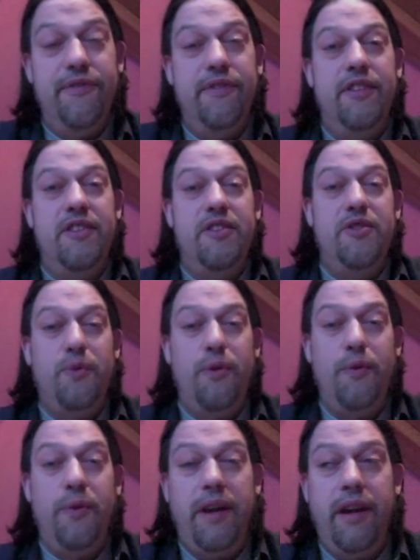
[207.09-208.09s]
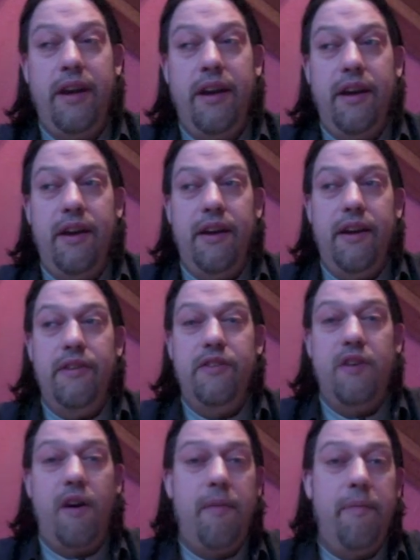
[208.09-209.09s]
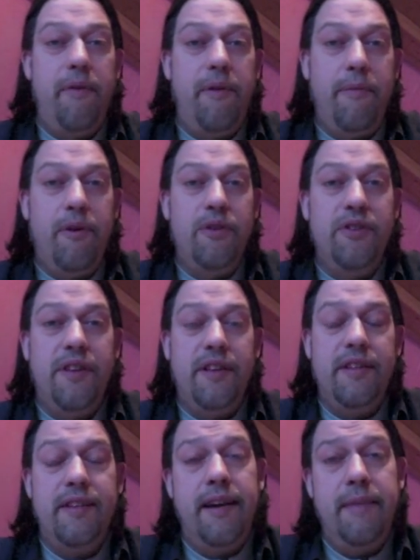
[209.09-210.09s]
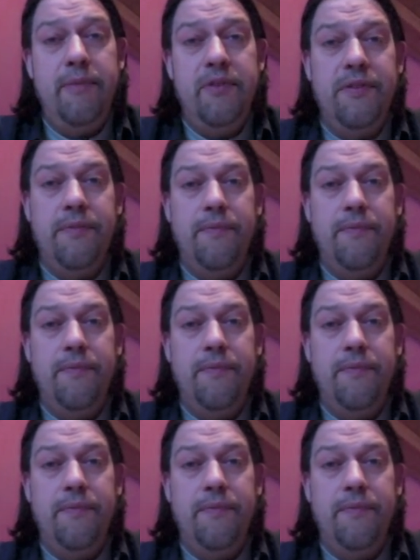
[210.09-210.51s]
This is what we talk about most of the times,